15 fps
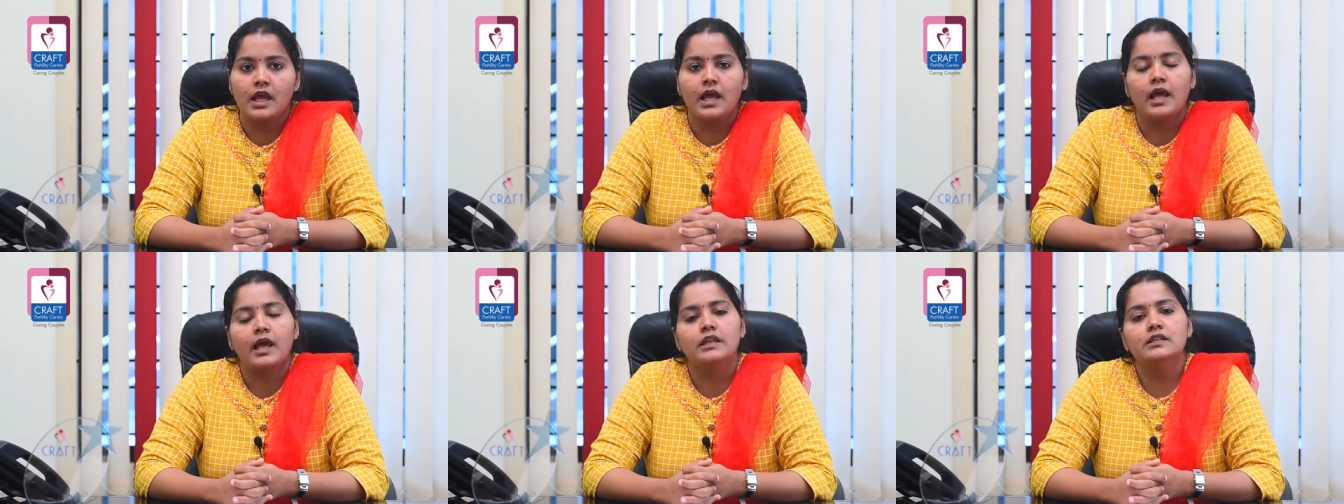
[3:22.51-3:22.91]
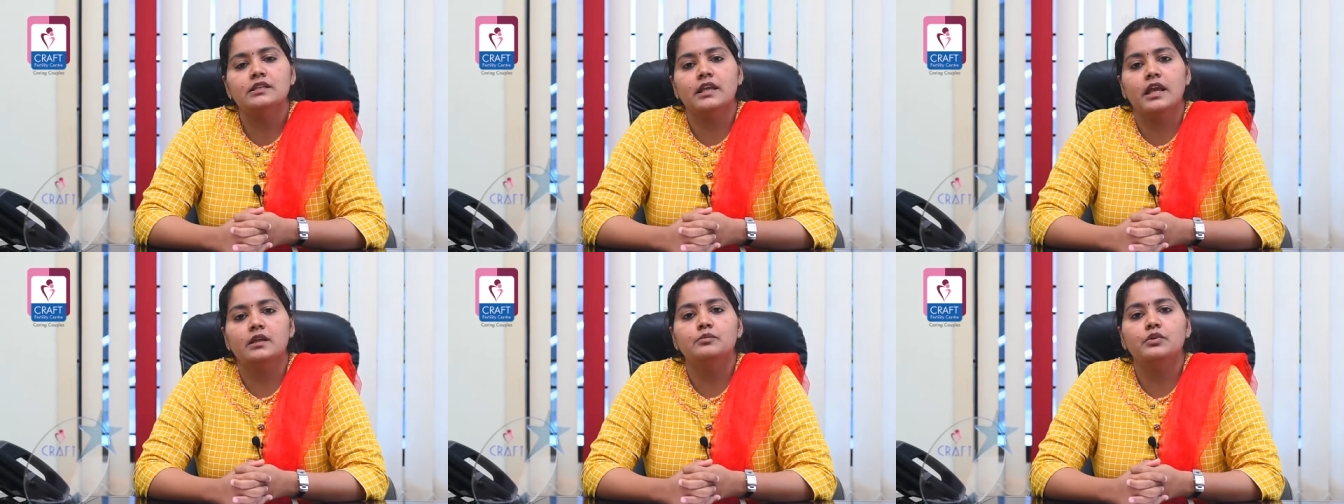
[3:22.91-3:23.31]
and
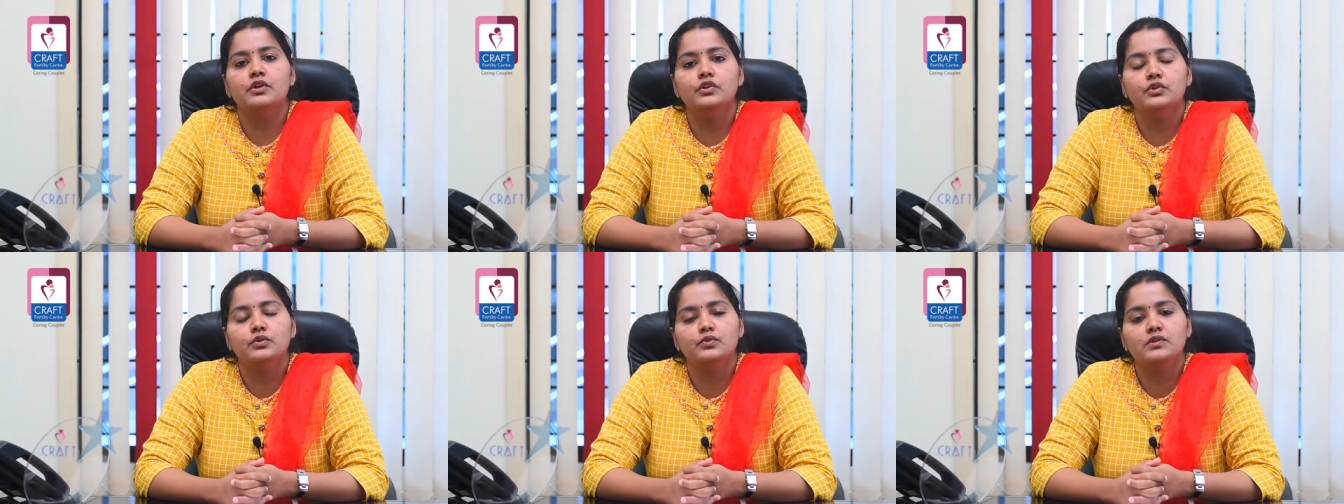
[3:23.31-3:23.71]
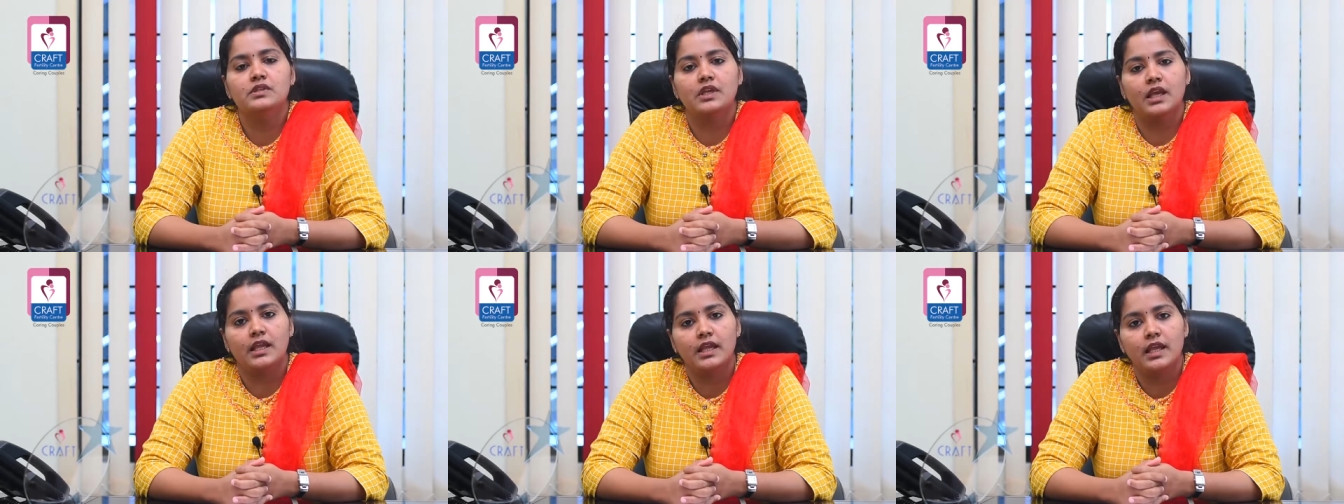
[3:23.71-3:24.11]
can be
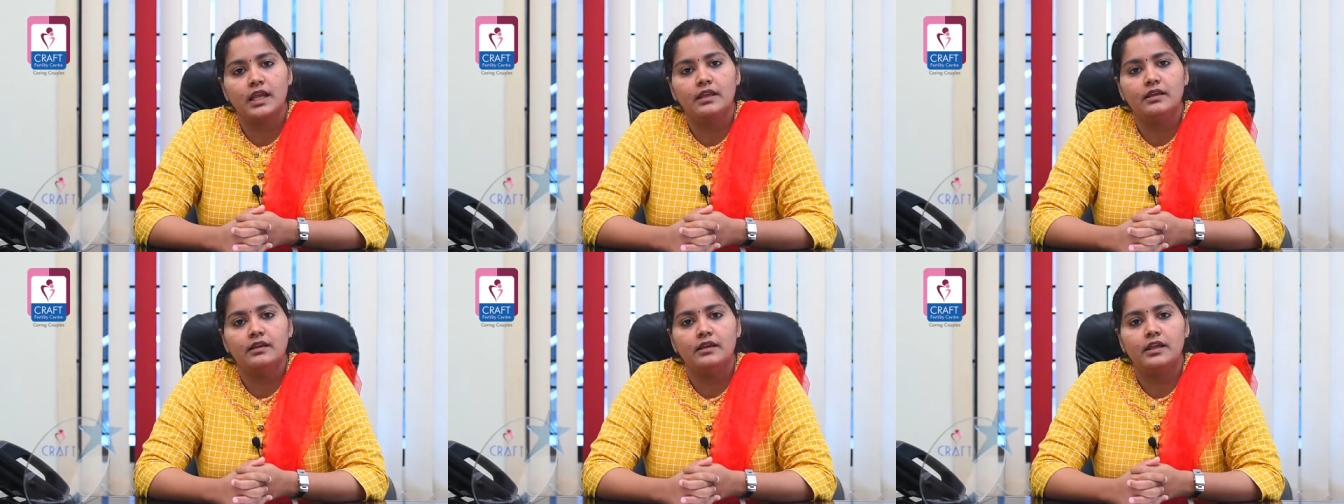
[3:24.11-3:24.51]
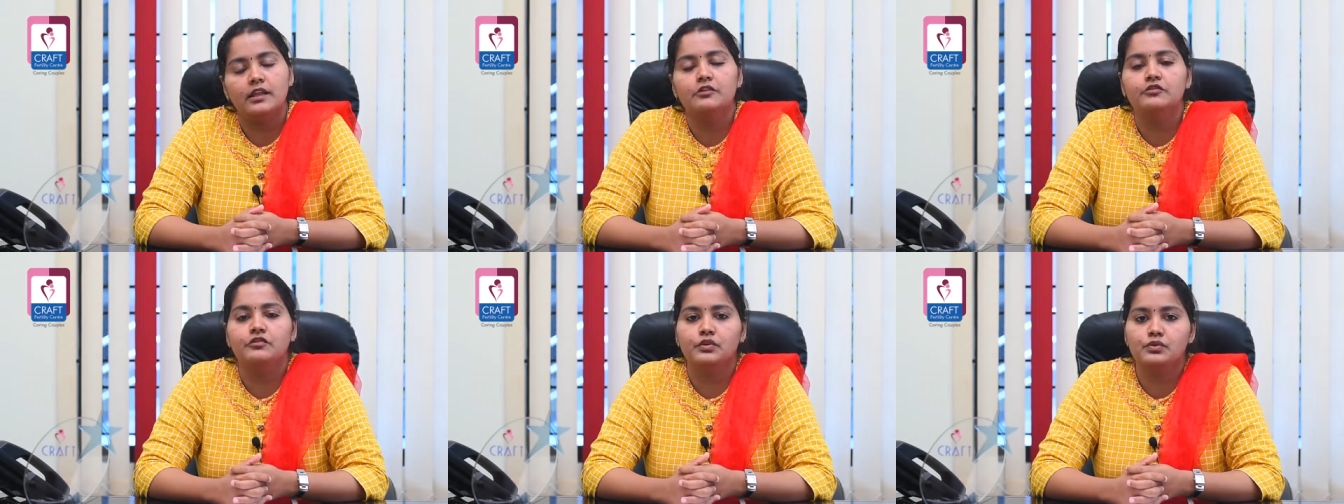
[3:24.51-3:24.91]
used again
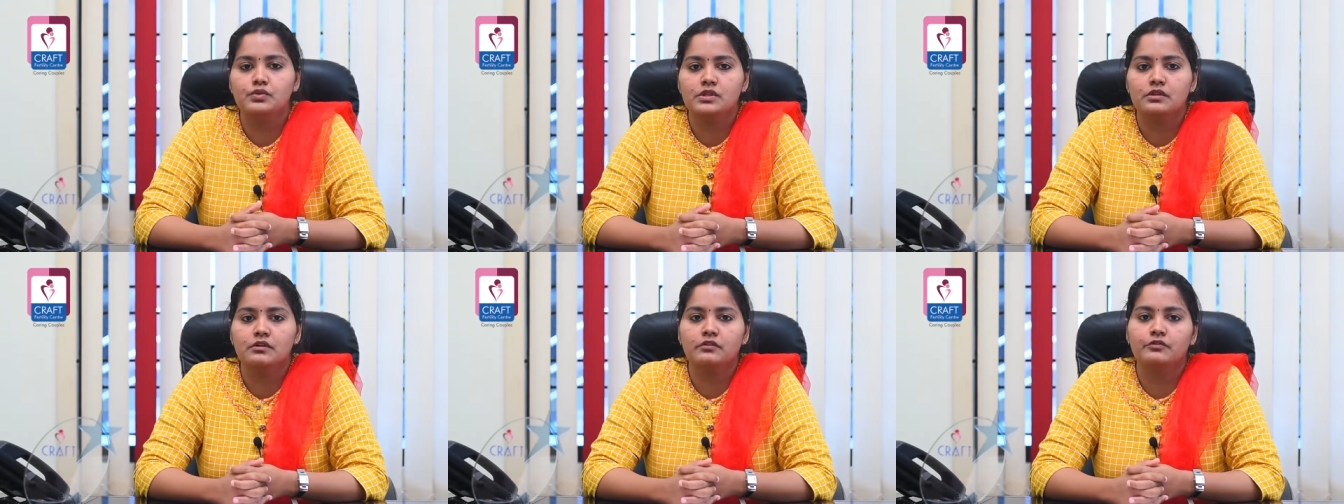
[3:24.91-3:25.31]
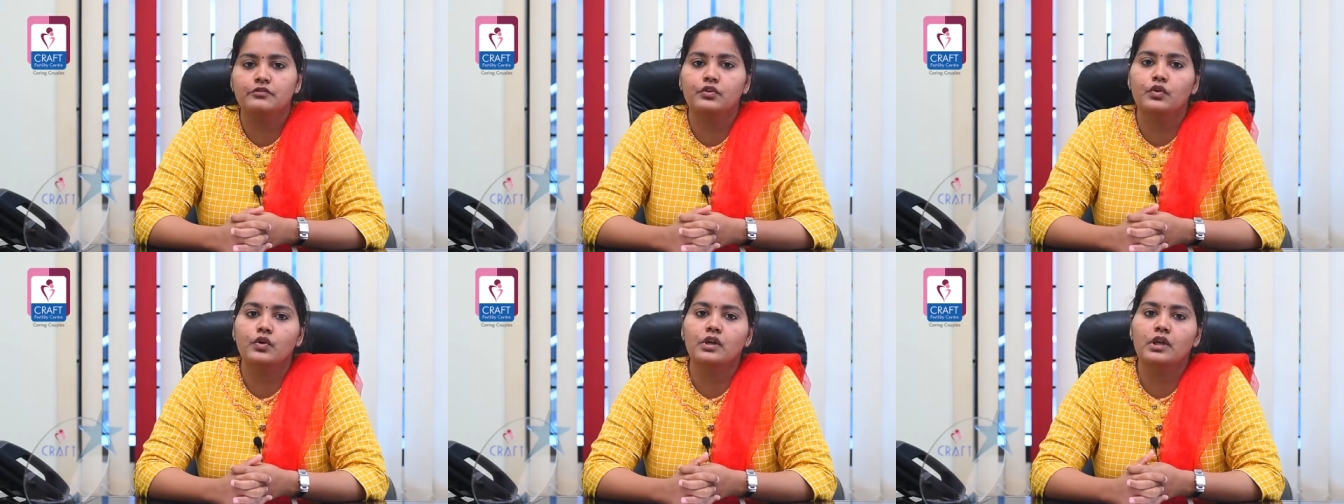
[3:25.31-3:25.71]
in future
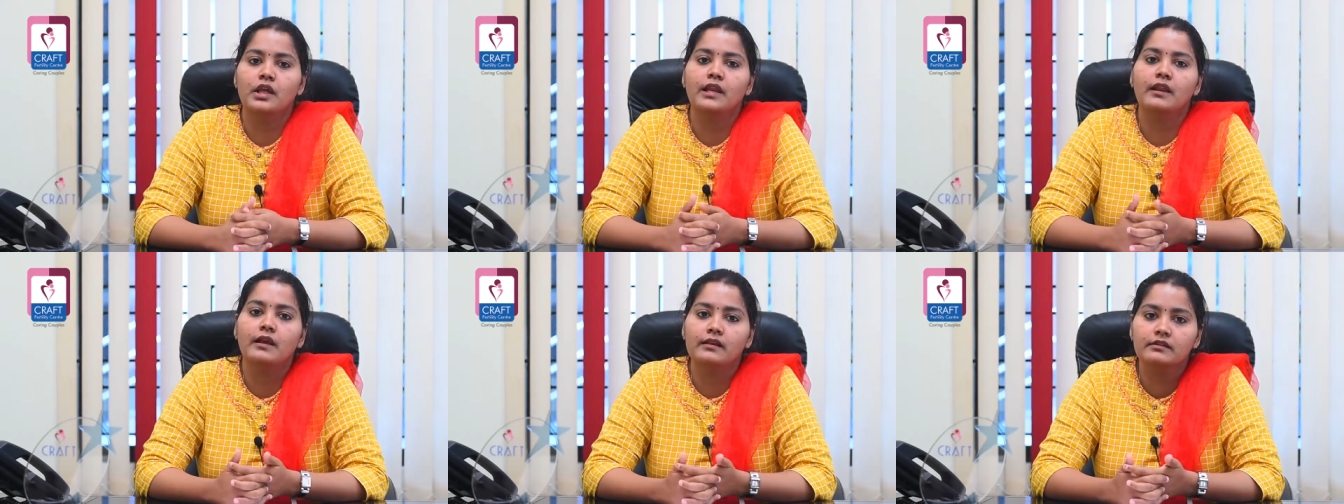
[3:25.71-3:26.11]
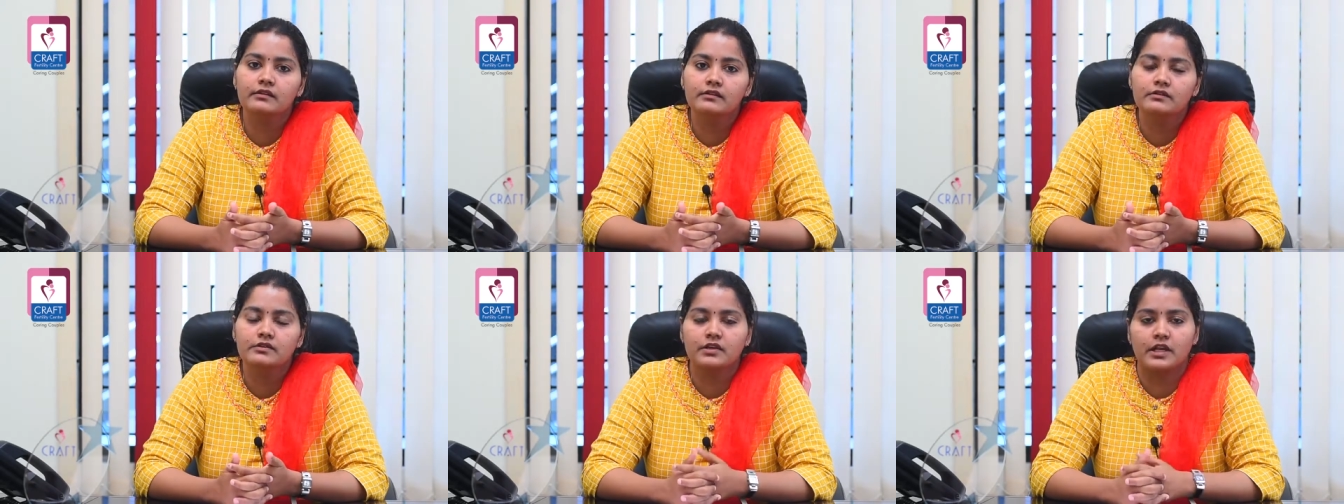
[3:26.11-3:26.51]
for
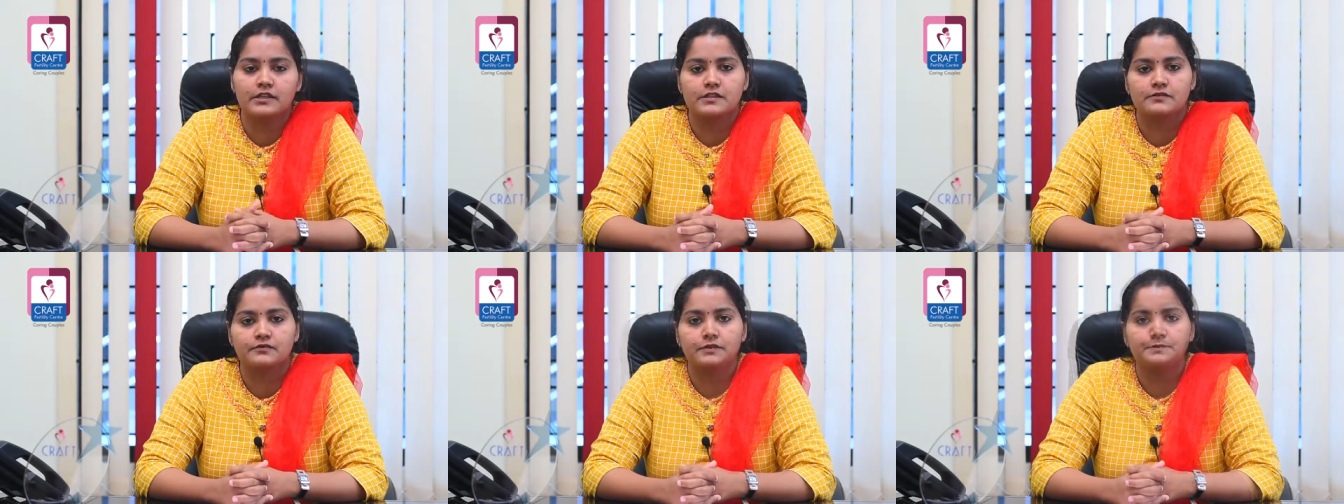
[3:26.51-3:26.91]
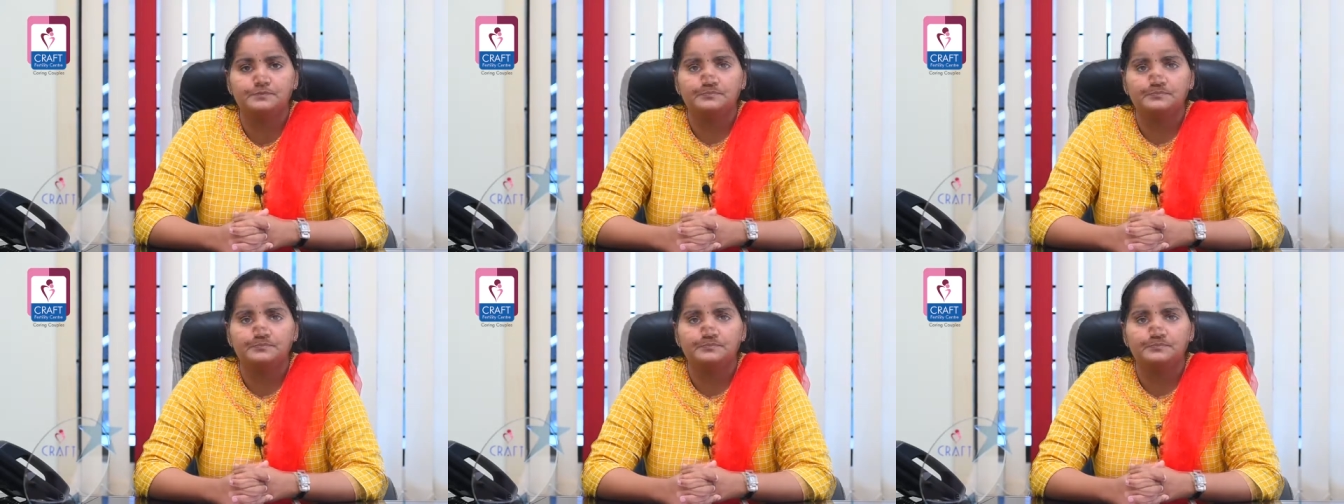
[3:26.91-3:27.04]
another transfer.